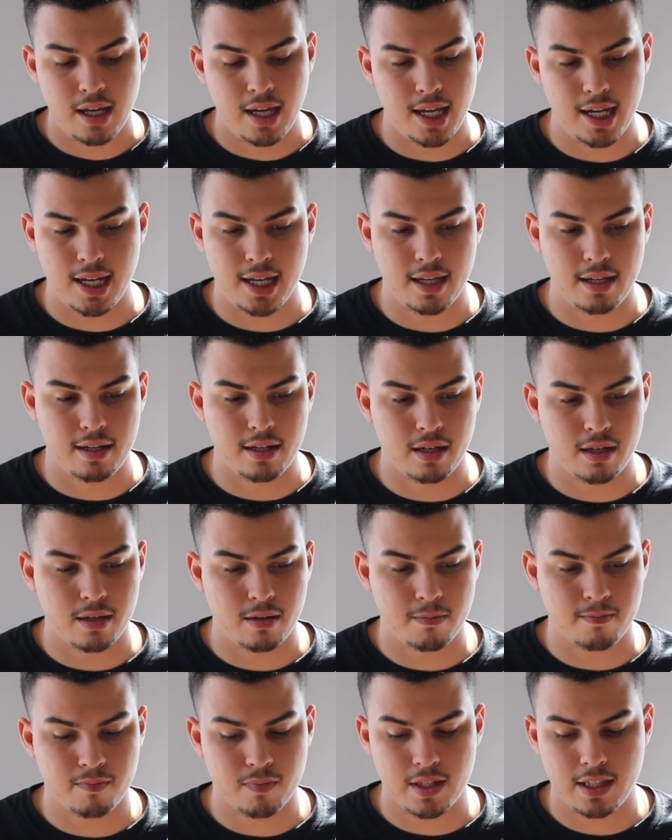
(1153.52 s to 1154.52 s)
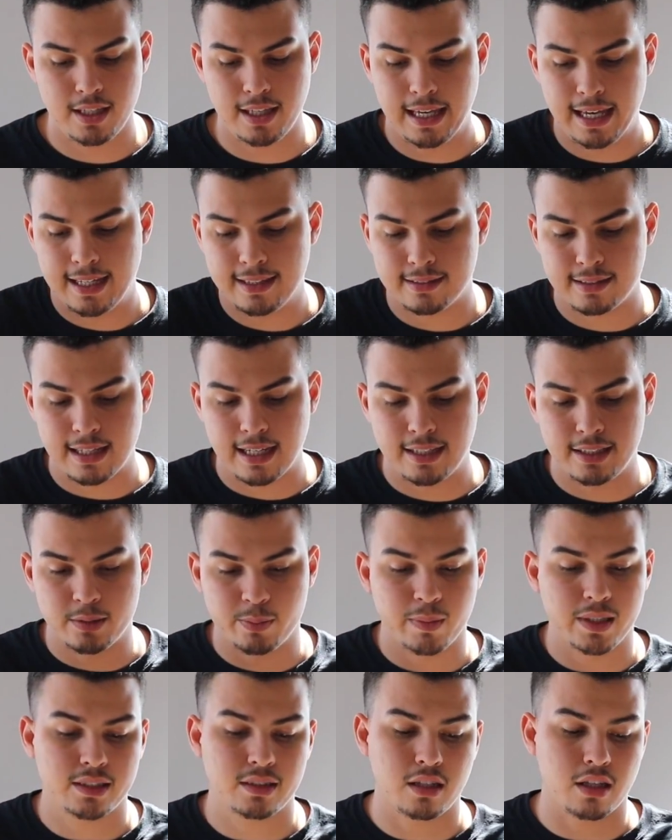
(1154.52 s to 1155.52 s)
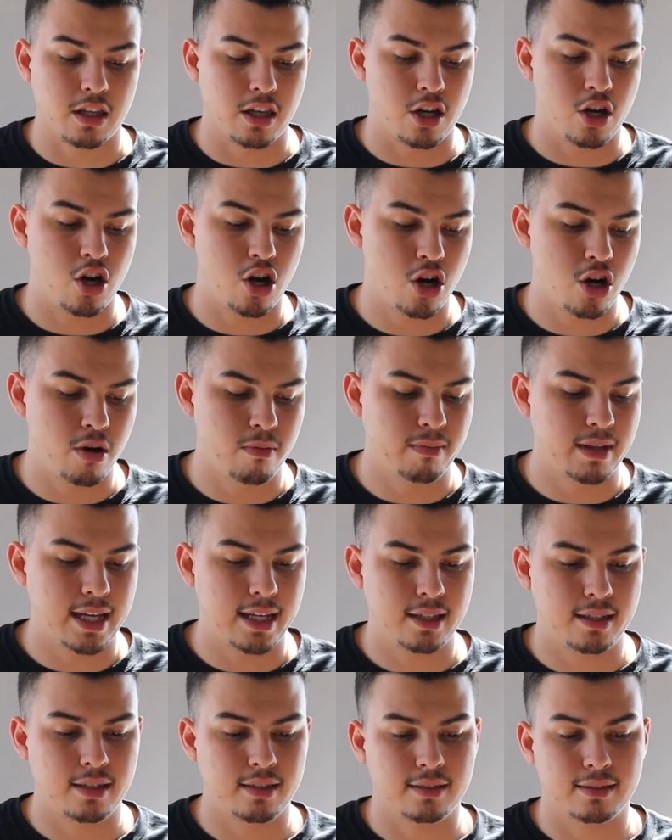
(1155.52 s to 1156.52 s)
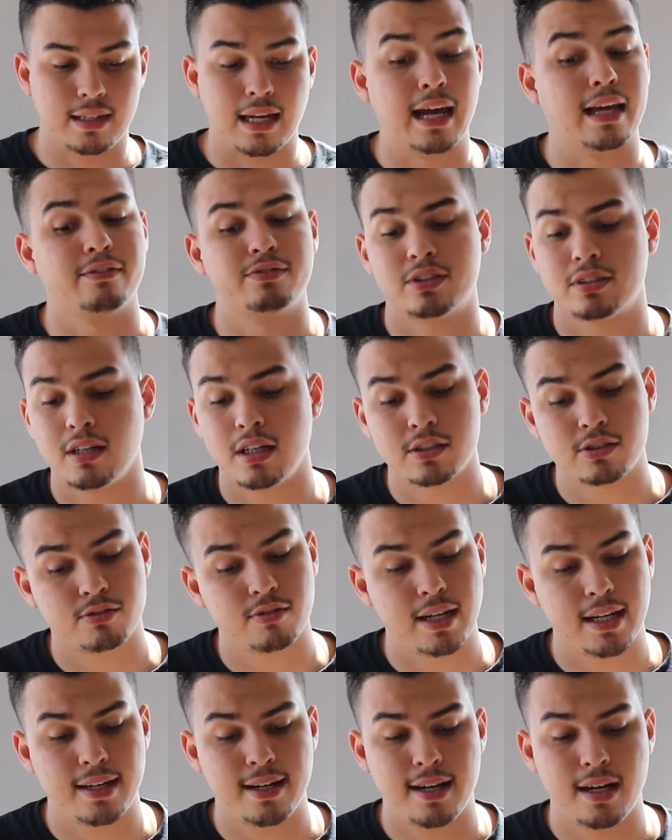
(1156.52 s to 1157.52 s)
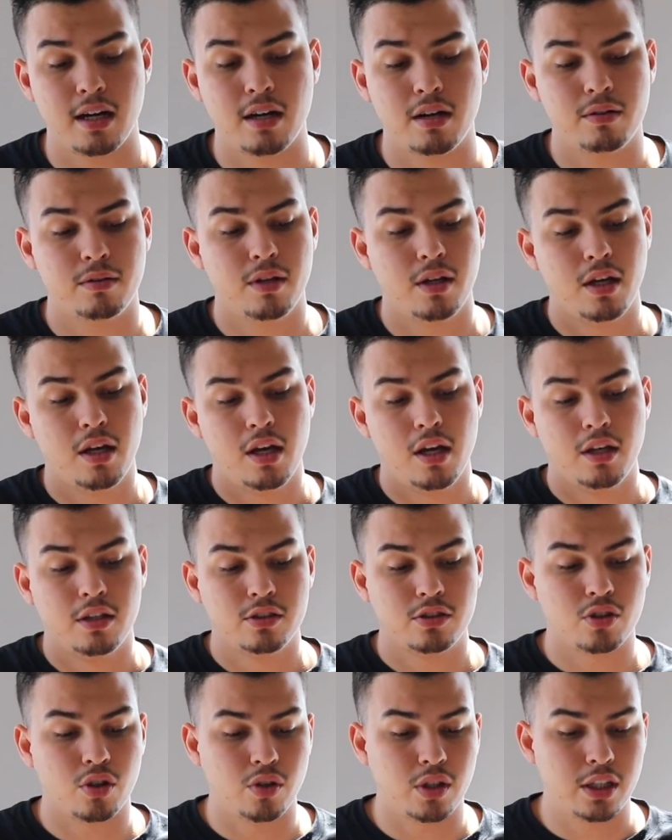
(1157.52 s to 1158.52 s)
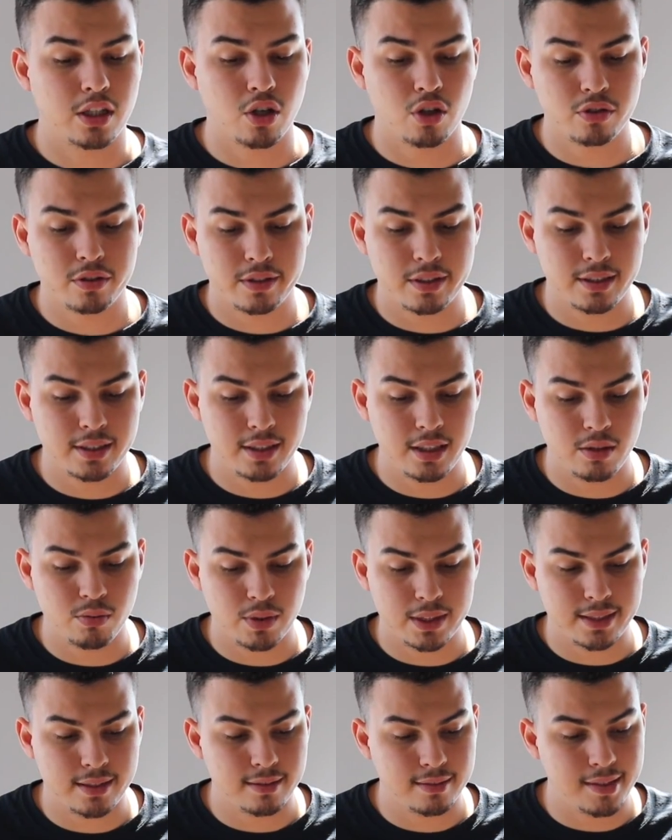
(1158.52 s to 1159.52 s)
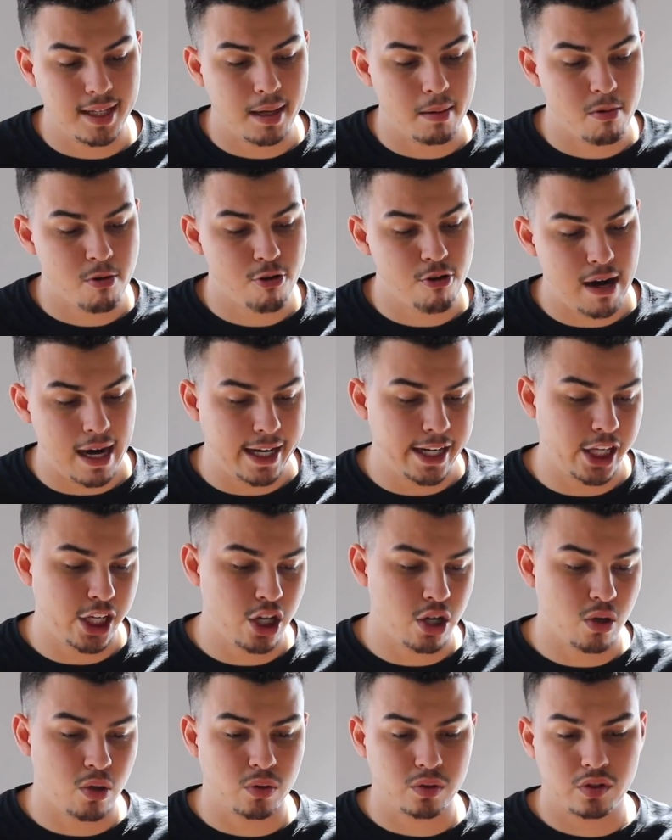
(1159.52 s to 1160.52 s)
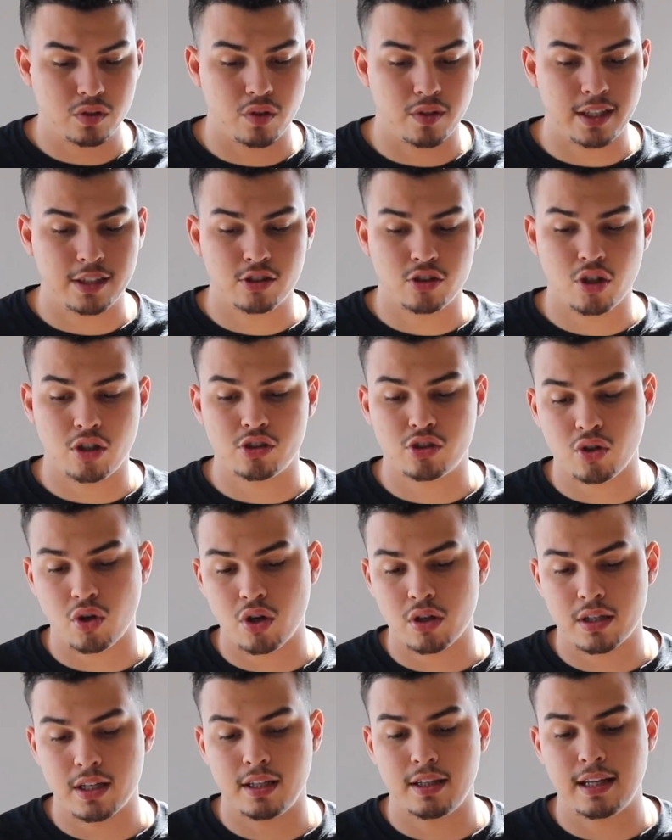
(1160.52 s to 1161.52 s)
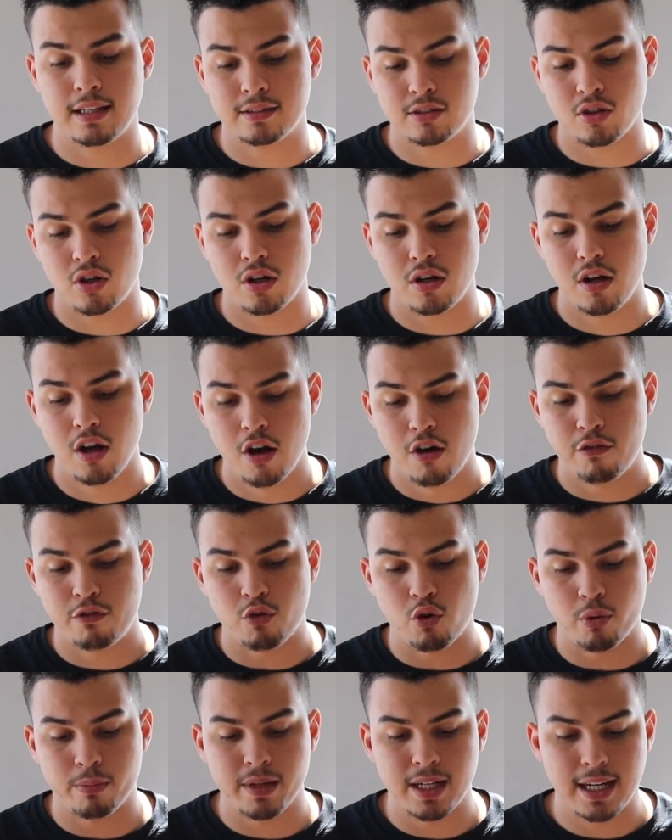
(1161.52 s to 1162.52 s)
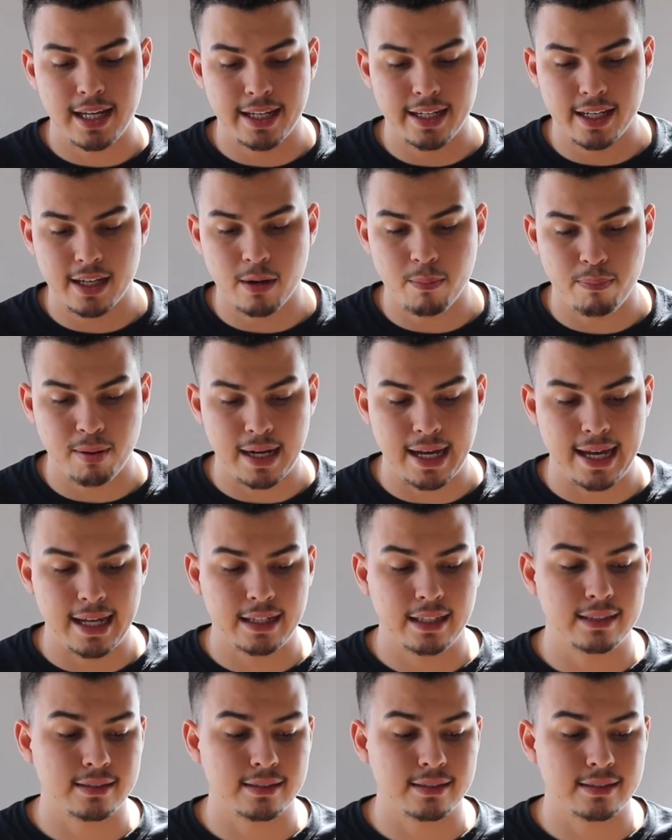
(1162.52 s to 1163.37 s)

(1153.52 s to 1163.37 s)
And he hates that he's missing an arm, that his life sucks right now. So he goes to see, what's his name, Cranio. So they start talking, they start formulating a plan.